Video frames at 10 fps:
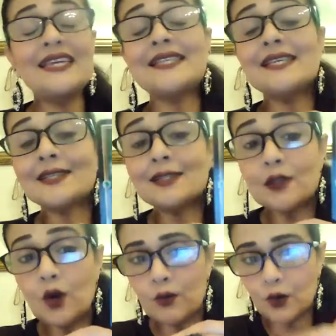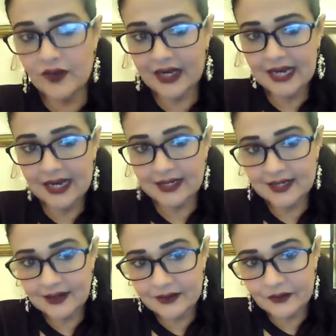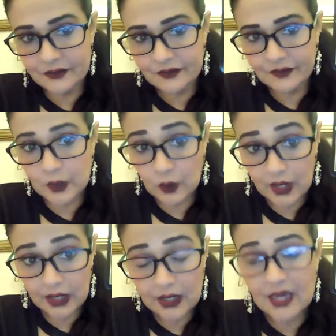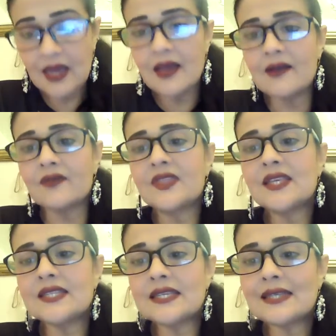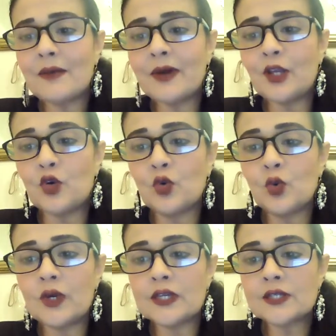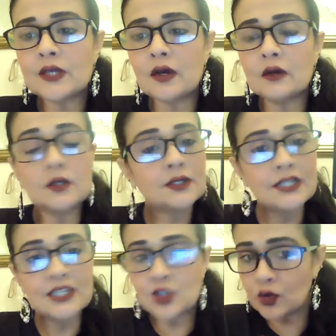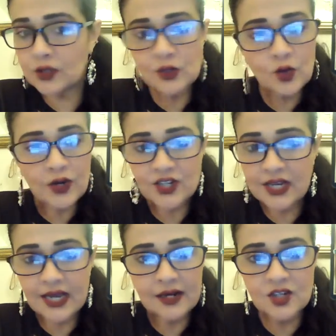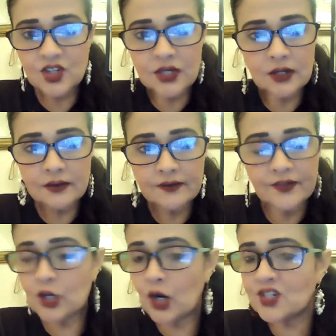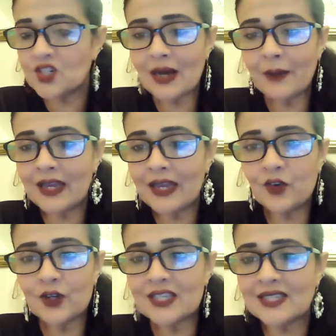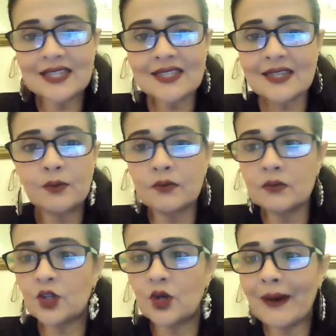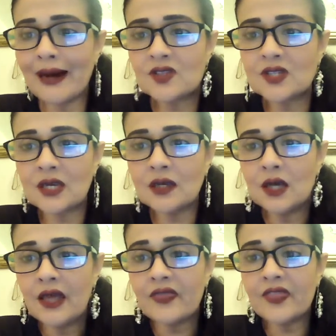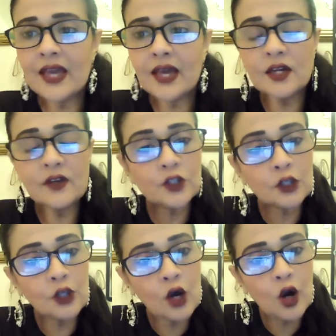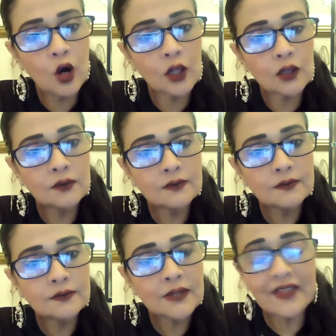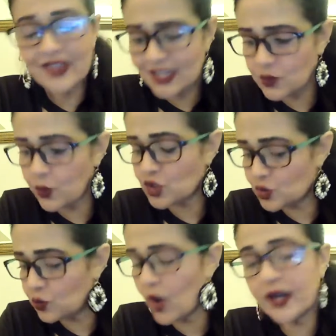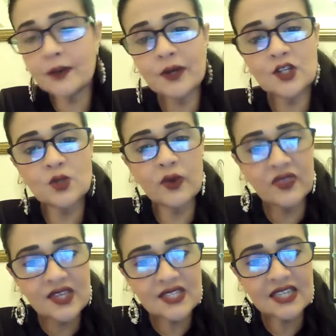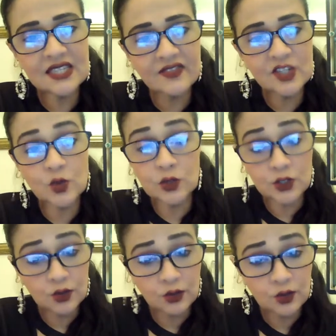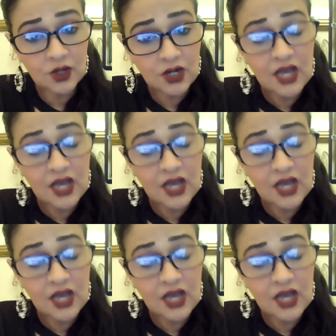is a slow moving nine. Okay. This is somebody who is, is no, there's no rushing energy here. They're not just coming in for the sex and, you know, bouncing. They are here for the long haul. And that's what you wanted because with this individual too,